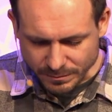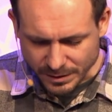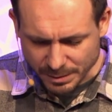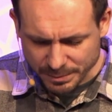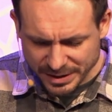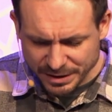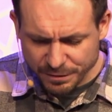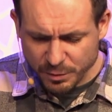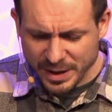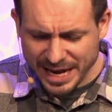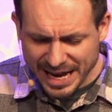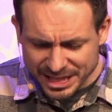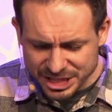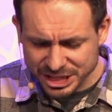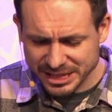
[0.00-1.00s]
But if we
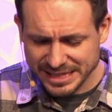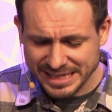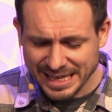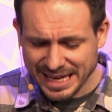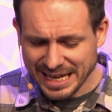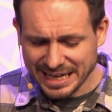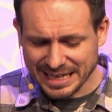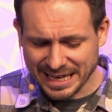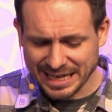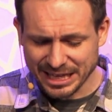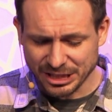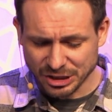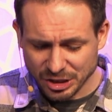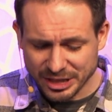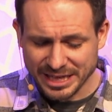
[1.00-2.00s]
actually kind
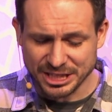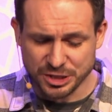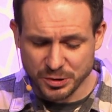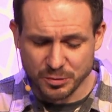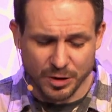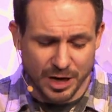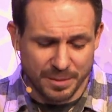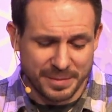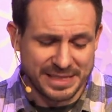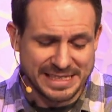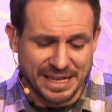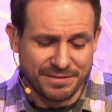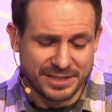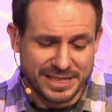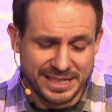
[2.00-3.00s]
of look at Deuteronomy
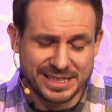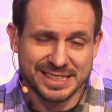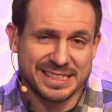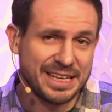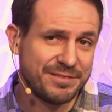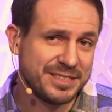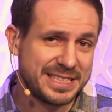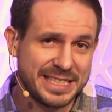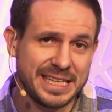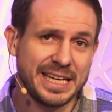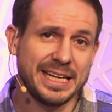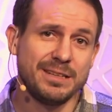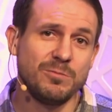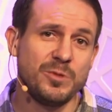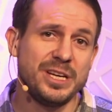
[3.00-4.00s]

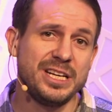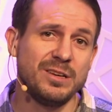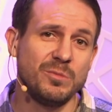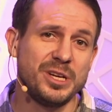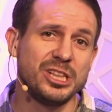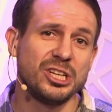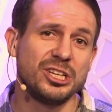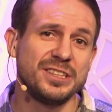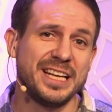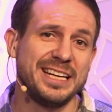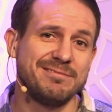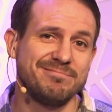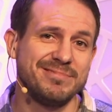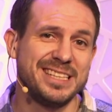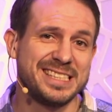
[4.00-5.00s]
17:17, we learn
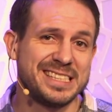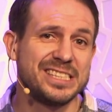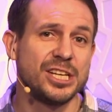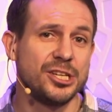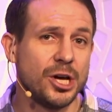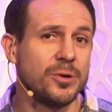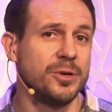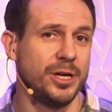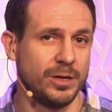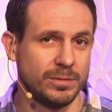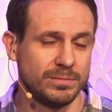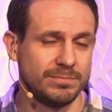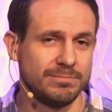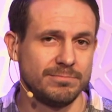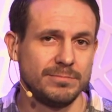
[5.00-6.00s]
that this is a no-no.
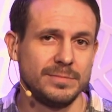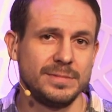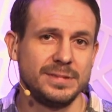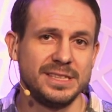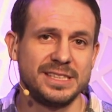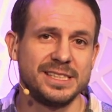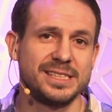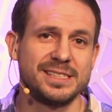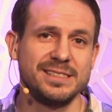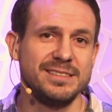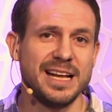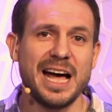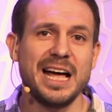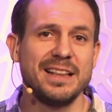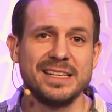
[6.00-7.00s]
This is
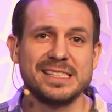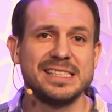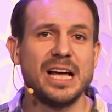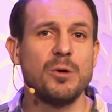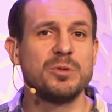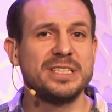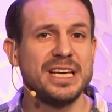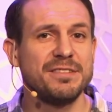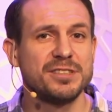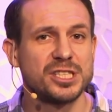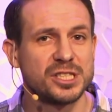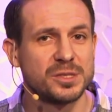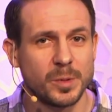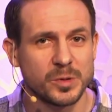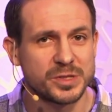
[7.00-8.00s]
not what David's
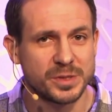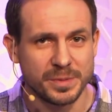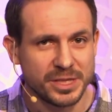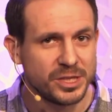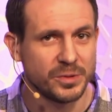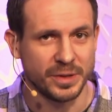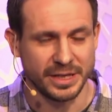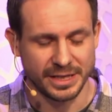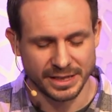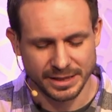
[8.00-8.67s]
supposed to be doing.